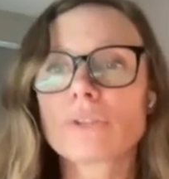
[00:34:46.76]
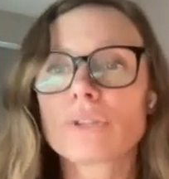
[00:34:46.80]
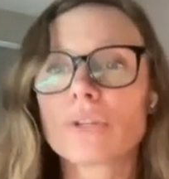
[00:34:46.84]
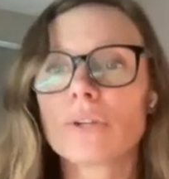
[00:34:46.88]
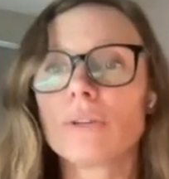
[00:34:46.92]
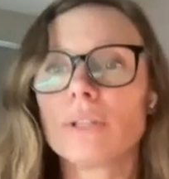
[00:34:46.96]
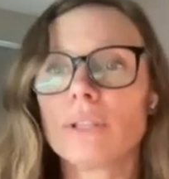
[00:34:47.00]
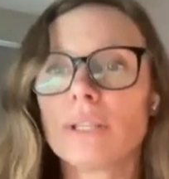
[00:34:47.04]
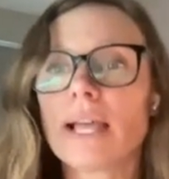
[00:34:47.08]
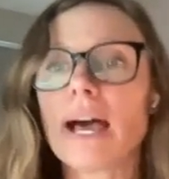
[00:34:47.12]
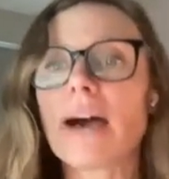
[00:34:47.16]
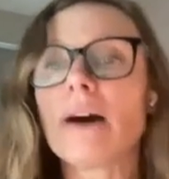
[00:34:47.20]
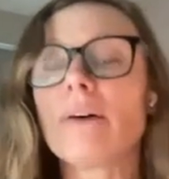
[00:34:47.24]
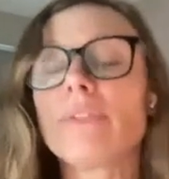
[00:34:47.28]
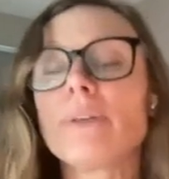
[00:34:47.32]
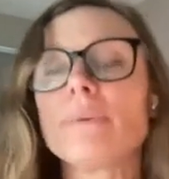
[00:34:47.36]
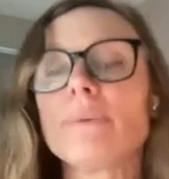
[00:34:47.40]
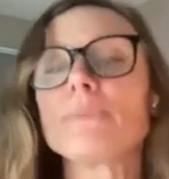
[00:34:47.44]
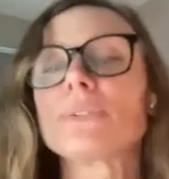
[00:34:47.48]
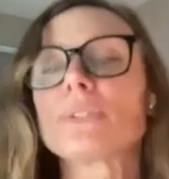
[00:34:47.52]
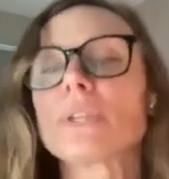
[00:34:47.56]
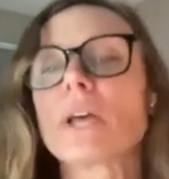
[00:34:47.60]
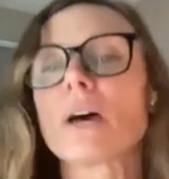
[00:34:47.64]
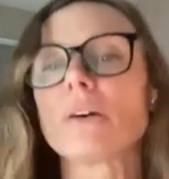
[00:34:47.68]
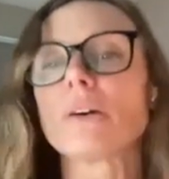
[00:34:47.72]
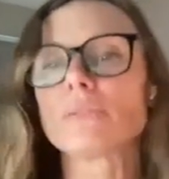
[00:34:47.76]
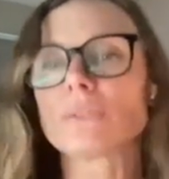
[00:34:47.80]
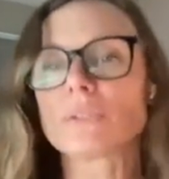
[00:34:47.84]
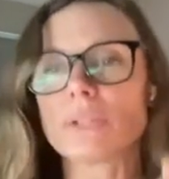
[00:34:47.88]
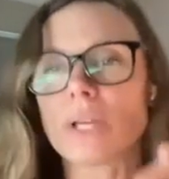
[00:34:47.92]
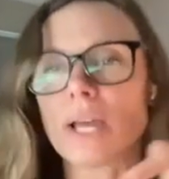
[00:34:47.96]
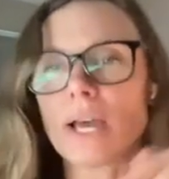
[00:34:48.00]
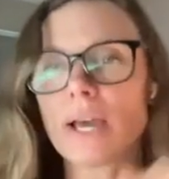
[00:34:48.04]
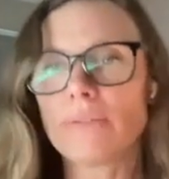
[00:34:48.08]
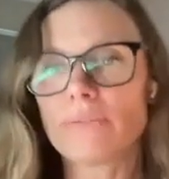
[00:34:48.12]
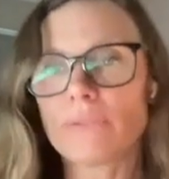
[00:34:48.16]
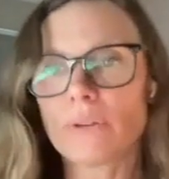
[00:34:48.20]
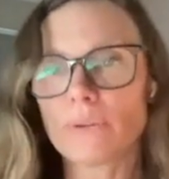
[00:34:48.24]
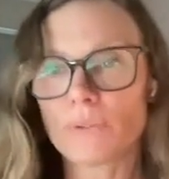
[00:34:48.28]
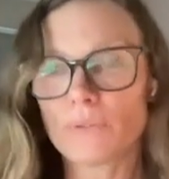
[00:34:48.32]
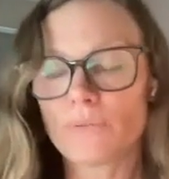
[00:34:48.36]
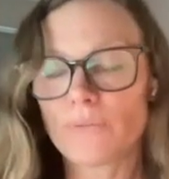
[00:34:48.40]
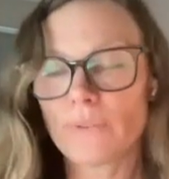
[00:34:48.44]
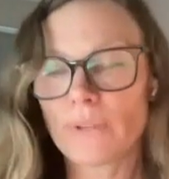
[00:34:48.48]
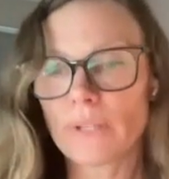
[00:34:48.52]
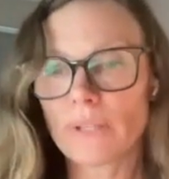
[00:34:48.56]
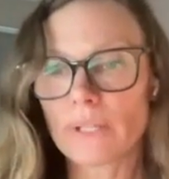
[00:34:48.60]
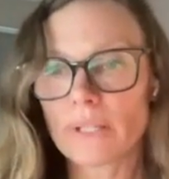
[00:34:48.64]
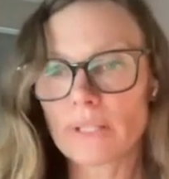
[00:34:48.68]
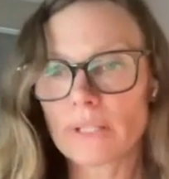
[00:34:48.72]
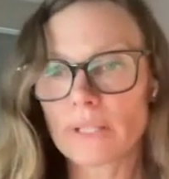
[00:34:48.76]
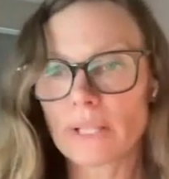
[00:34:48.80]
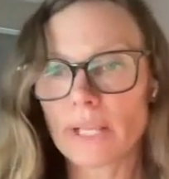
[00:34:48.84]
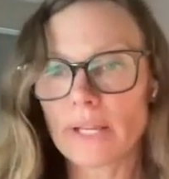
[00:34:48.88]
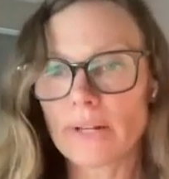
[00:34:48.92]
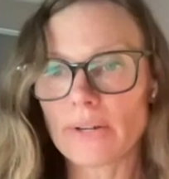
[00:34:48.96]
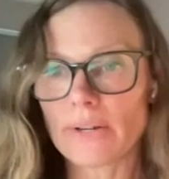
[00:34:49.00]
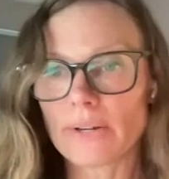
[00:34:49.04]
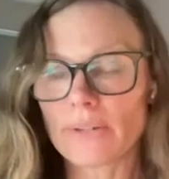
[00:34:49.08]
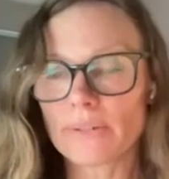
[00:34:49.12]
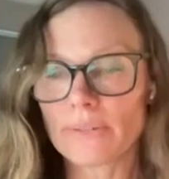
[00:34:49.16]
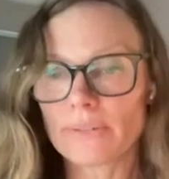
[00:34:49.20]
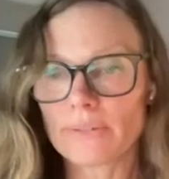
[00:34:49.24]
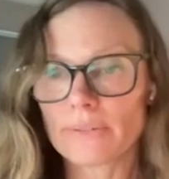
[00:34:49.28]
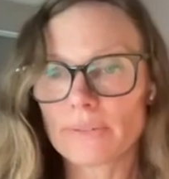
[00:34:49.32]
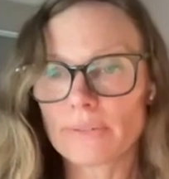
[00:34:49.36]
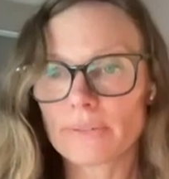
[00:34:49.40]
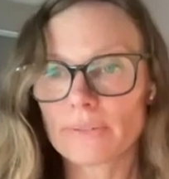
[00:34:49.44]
how to allow themselves to have those feelings later.